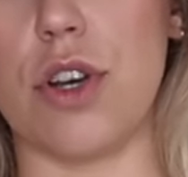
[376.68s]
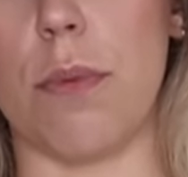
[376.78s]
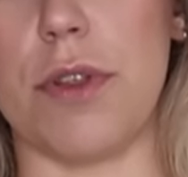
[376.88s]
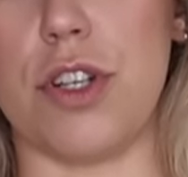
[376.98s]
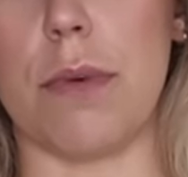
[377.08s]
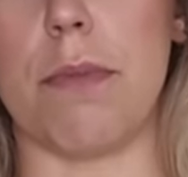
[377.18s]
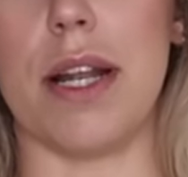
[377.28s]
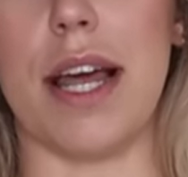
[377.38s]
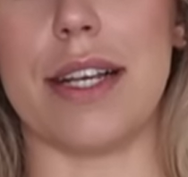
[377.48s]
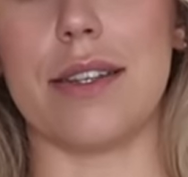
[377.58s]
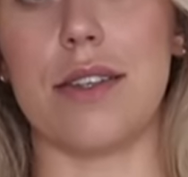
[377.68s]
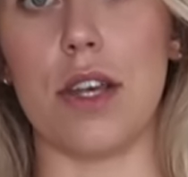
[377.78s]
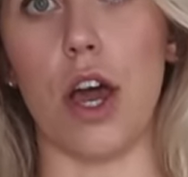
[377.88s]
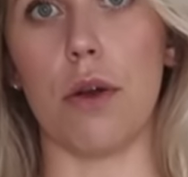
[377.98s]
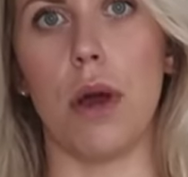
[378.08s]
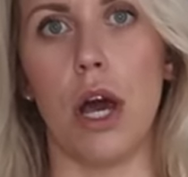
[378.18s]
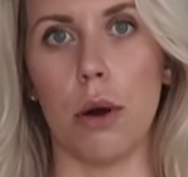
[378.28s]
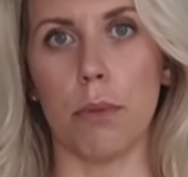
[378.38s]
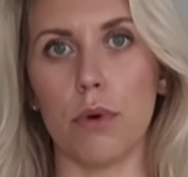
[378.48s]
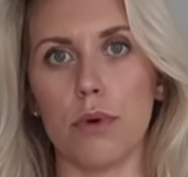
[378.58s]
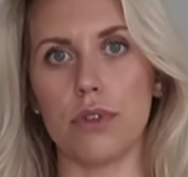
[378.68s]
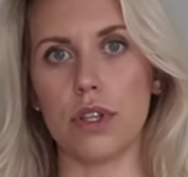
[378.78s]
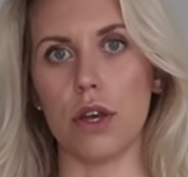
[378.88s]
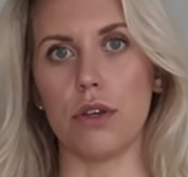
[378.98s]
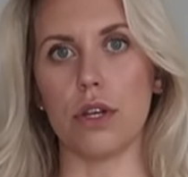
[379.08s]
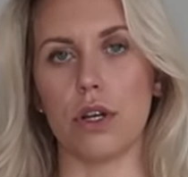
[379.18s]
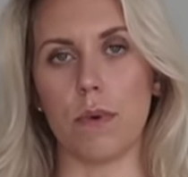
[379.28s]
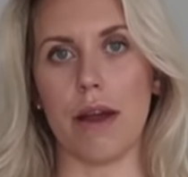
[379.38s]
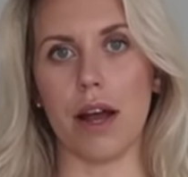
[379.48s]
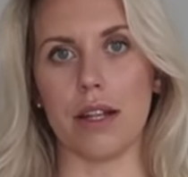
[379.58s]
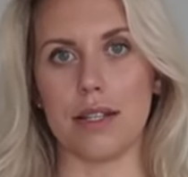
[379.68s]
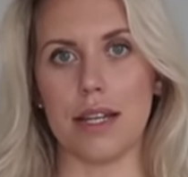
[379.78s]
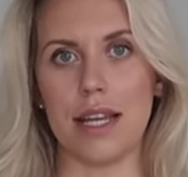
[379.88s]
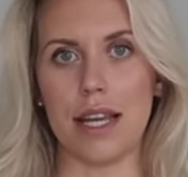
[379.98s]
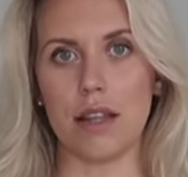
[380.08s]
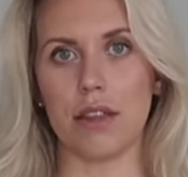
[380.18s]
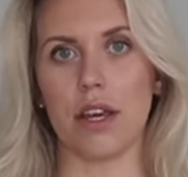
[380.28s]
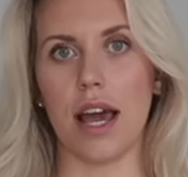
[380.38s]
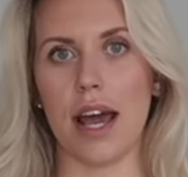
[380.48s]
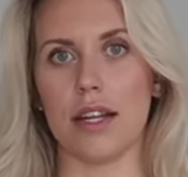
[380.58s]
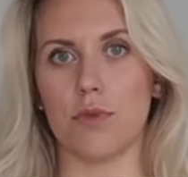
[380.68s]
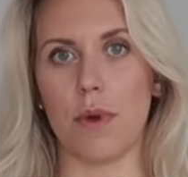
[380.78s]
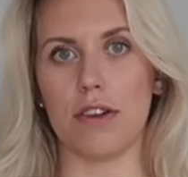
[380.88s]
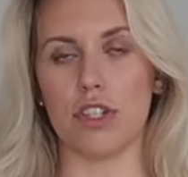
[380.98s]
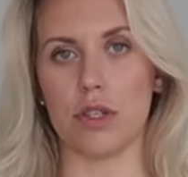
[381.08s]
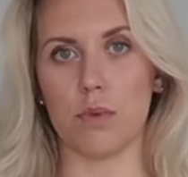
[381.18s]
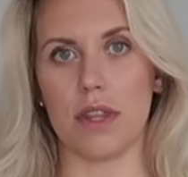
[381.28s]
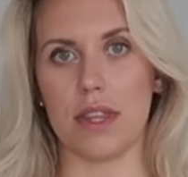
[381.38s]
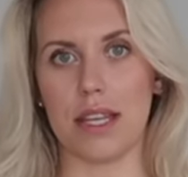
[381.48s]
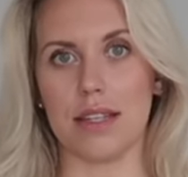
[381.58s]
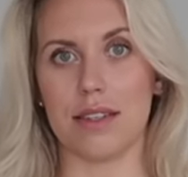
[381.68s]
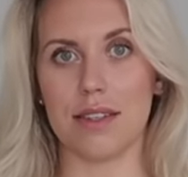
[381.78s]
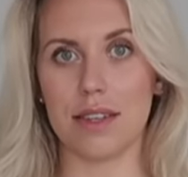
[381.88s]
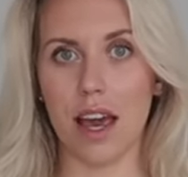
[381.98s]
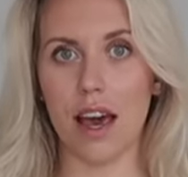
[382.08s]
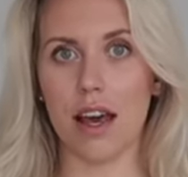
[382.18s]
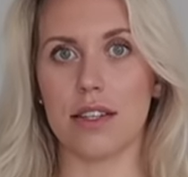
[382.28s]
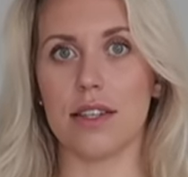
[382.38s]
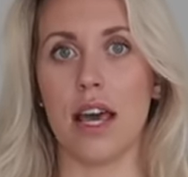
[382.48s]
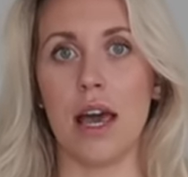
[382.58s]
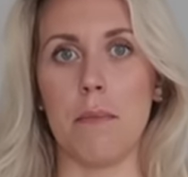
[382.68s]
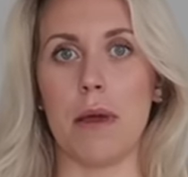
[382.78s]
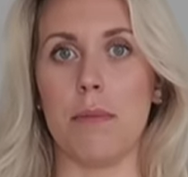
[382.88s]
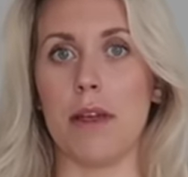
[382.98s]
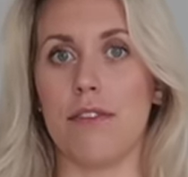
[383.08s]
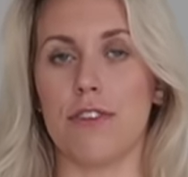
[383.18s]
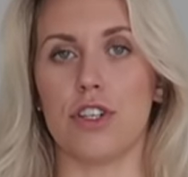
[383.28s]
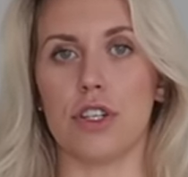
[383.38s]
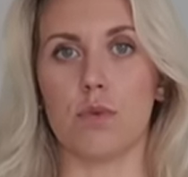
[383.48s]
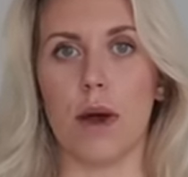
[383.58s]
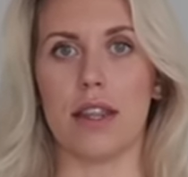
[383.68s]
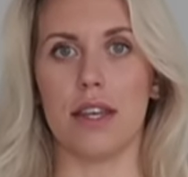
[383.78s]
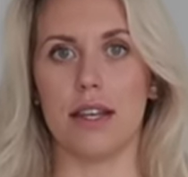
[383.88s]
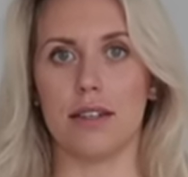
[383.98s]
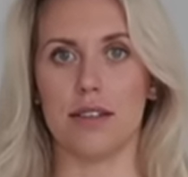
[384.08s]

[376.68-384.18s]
top of the jumper like so but also you could wear it underneath and wear it just with the skirt maybe even just wear the